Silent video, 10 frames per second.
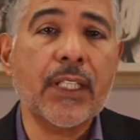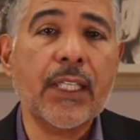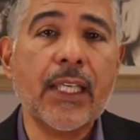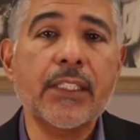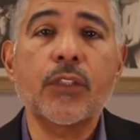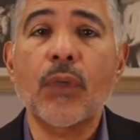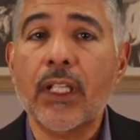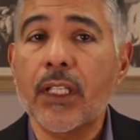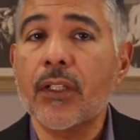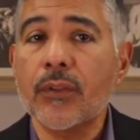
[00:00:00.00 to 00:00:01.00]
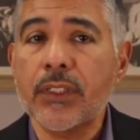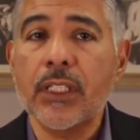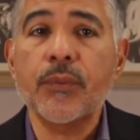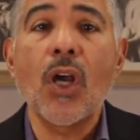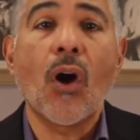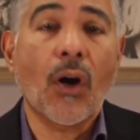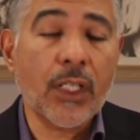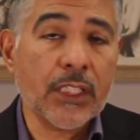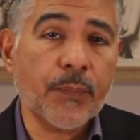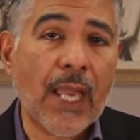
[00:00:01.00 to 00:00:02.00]
of the cases when clinical teams are
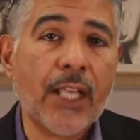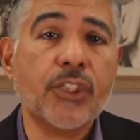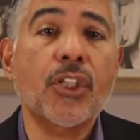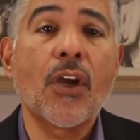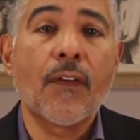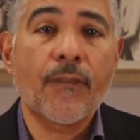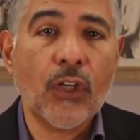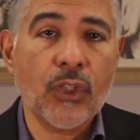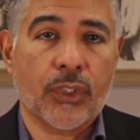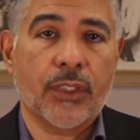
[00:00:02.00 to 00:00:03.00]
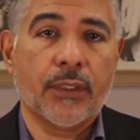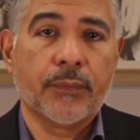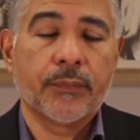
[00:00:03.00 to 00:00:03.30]
dispatched first.